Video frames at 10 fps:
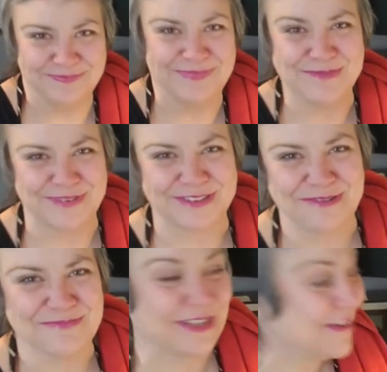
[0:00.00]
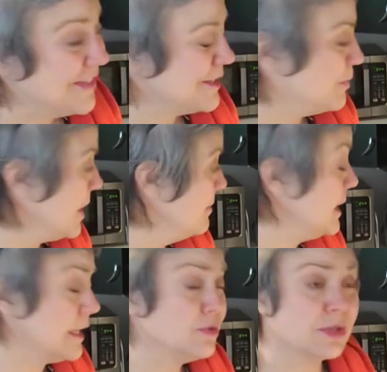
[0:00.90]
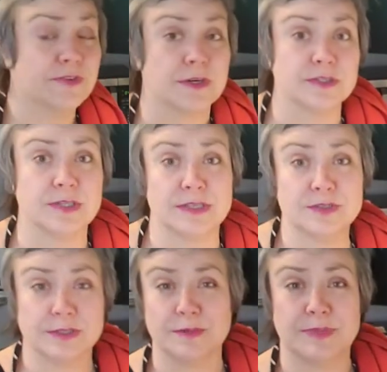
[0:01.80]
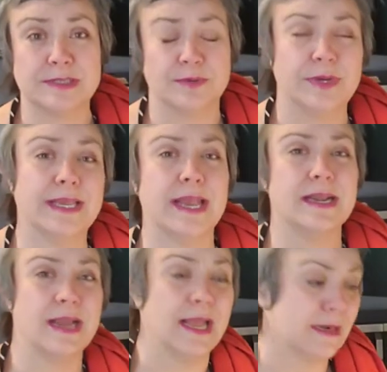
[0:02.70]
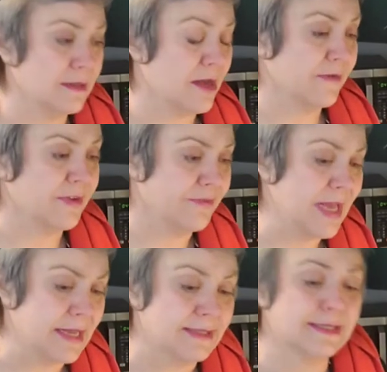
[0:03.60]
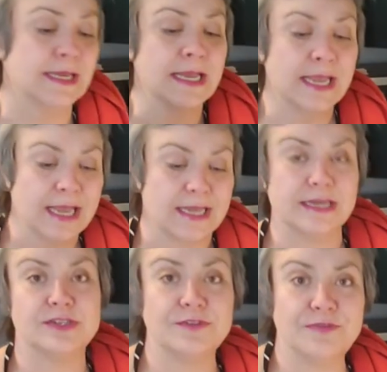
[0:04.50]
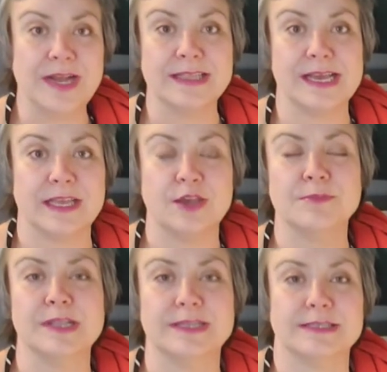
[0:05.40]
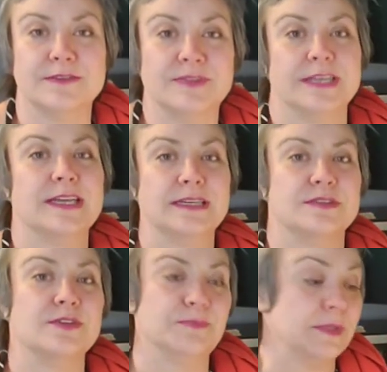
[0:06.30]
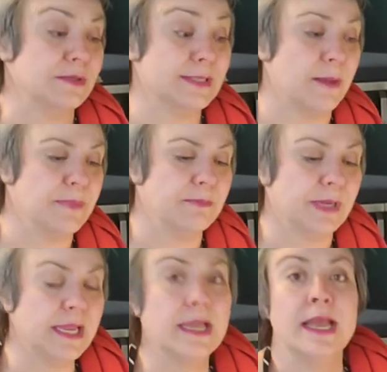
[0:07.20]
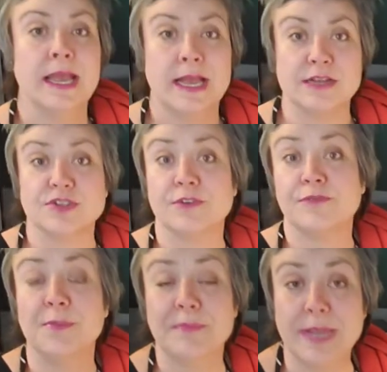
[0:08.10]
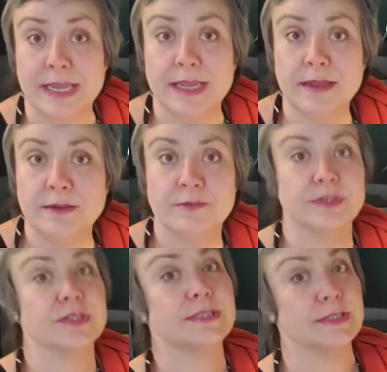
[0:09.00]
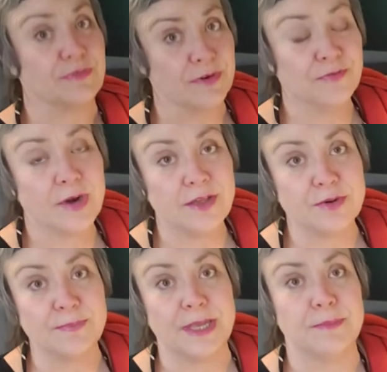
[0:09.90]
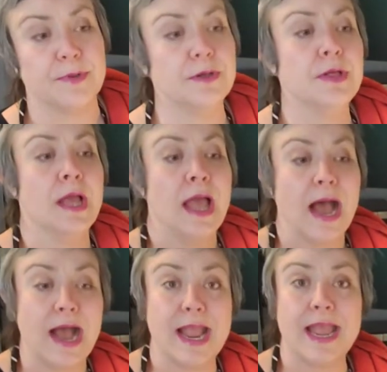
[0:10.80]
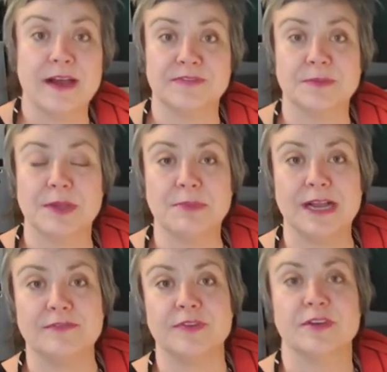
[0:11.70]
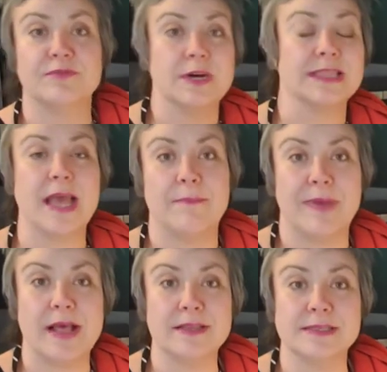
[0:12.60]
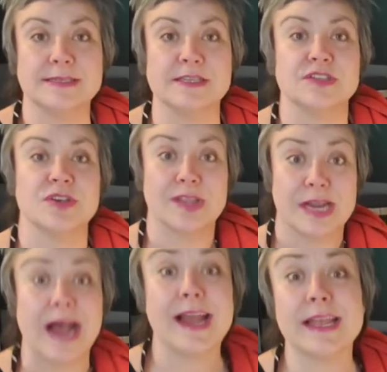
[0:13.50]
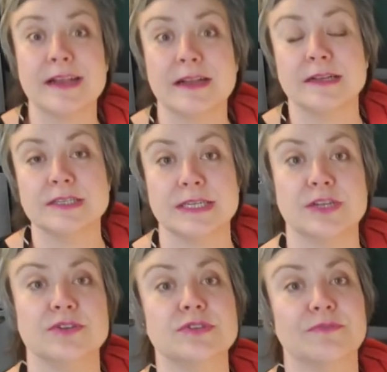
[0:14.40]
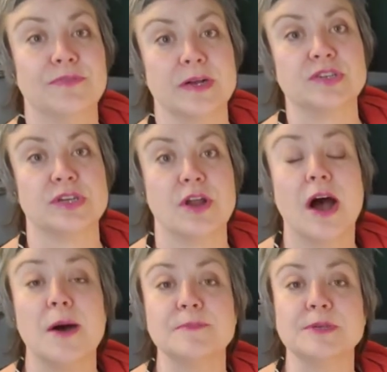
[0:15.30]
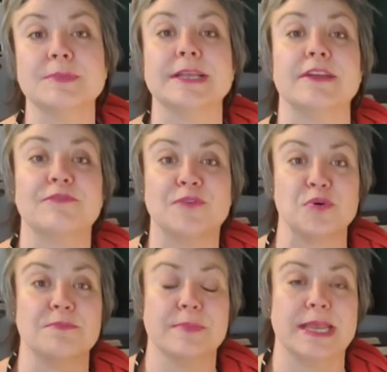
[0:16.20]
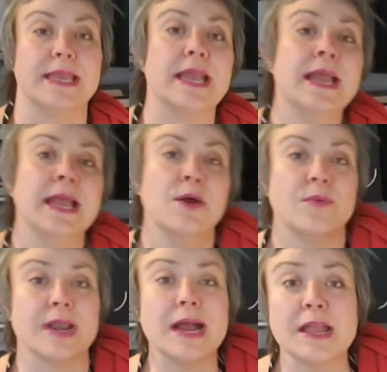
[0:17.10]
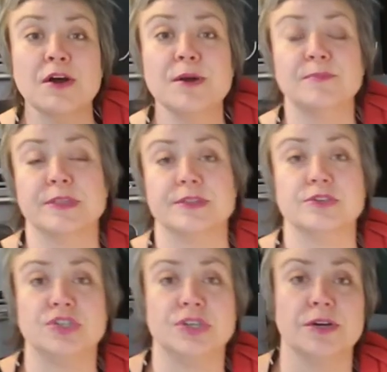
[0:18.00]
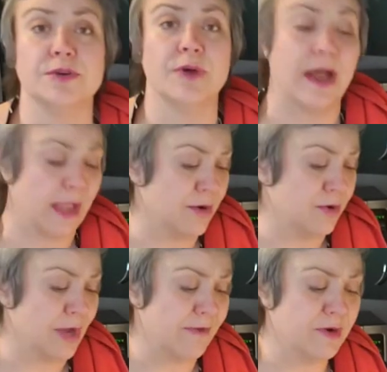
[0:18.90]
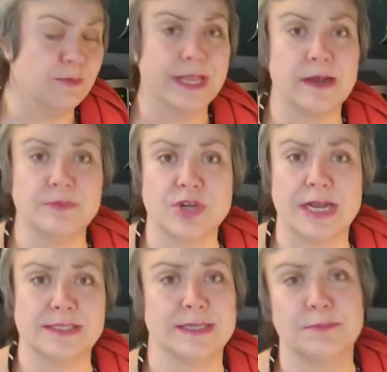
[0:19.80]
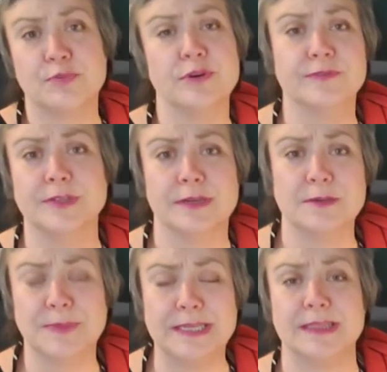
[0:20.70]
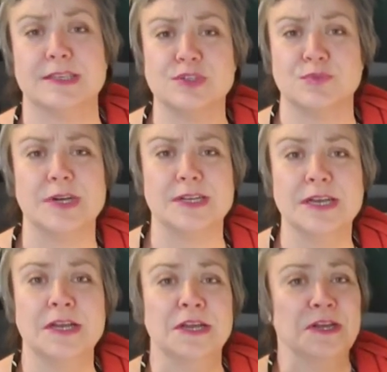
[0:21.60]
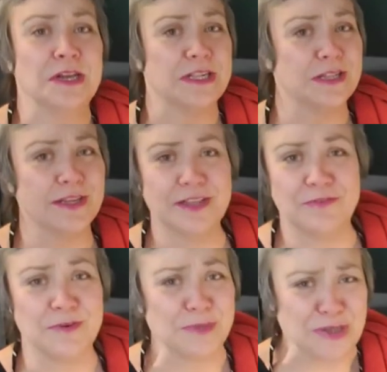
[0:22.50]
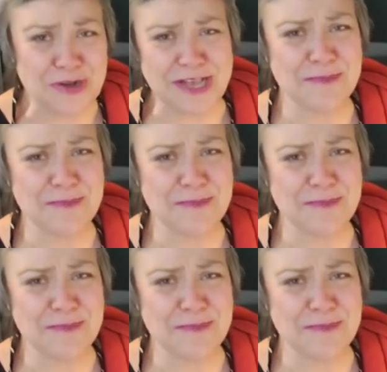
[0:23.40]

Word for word: people don't believe this, but I'm an introvert. So this was a busy weekend. I had a lot of events and I do find that cumulatively that sort of builds up in me. And so for me, which is different for other people, I have to be mindful of what that balance is so that I can continue to function optimally for me. What I hope with this show, you know, every week I'm trying to improve a little bit. This one, clearly from a cooking